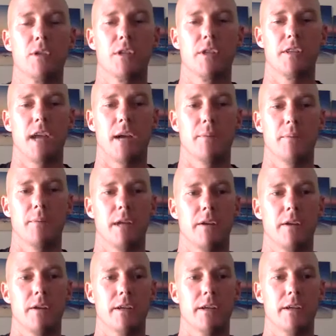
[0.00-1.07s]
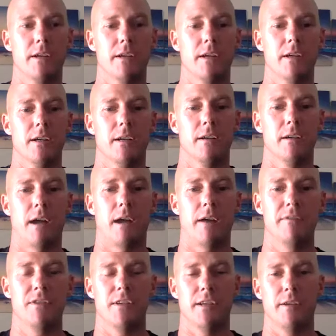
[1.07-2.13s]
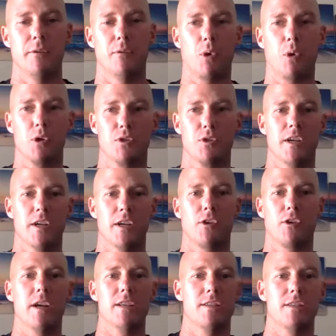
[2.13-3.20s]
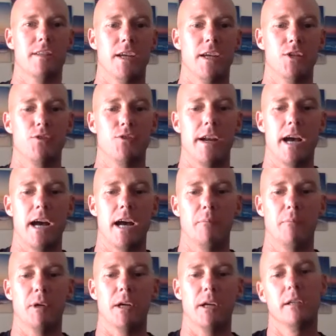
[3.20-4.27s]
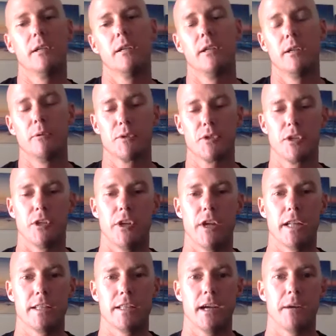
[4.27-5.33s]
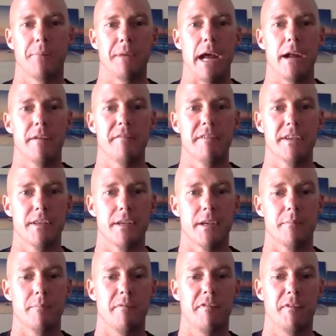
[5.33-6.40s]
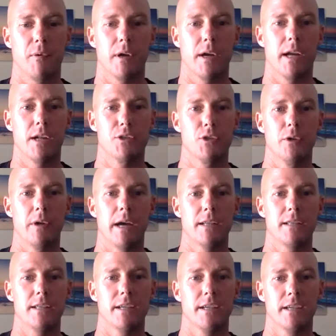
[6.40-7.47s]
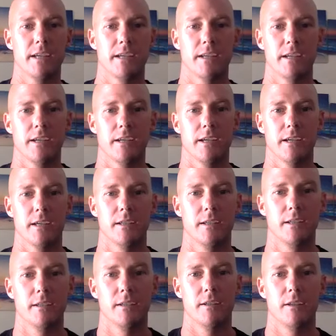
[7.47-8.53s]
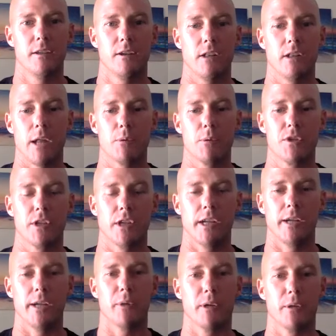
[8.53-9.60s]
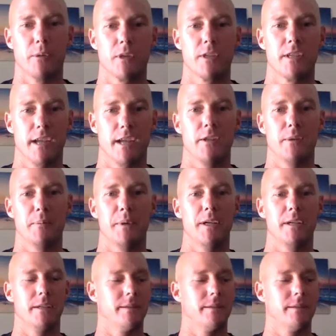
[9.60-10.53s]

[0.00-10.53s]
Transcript: good times down here. Obviously, world's in a crazy stage right now, but it was good you got to come down and visit before it got too hectic, and glad we're still able to work together a bit.